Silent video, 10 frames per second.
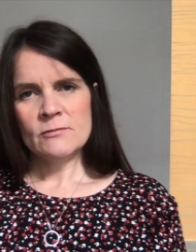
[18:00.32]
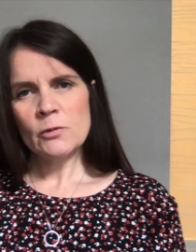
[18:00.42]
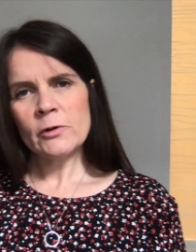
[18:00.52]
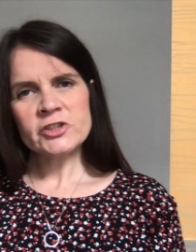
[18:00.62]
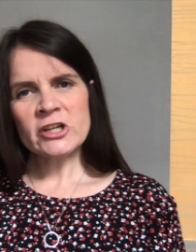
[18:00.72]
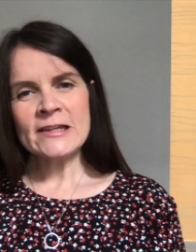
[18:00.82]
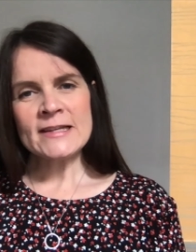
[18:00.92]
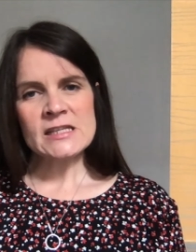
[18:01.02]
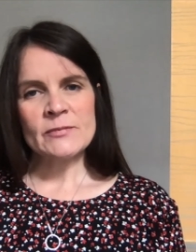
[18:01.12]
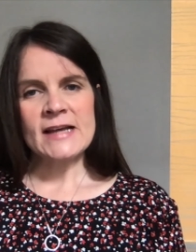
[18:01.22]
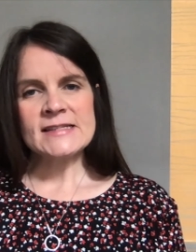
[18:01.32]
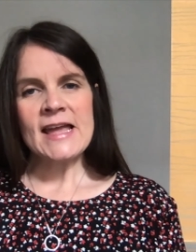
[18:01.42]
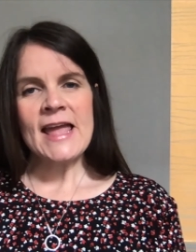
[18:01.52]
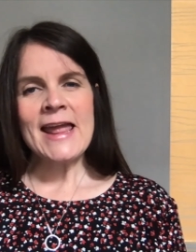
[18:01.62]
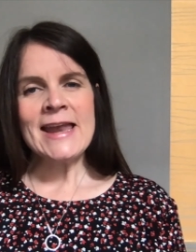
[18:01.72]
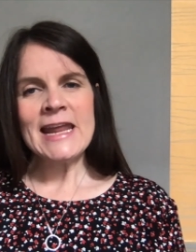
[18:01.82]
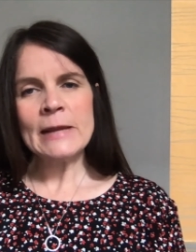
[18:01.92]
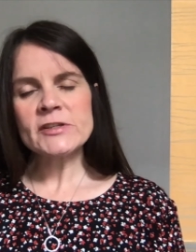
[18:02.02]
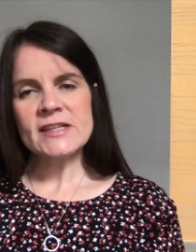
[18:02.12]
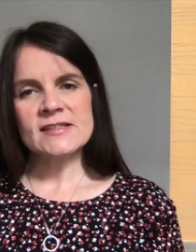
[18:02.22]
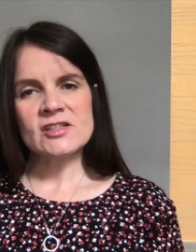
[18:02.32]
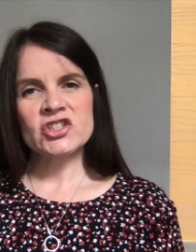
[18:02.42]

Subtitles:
Mobile journalism has enabled us to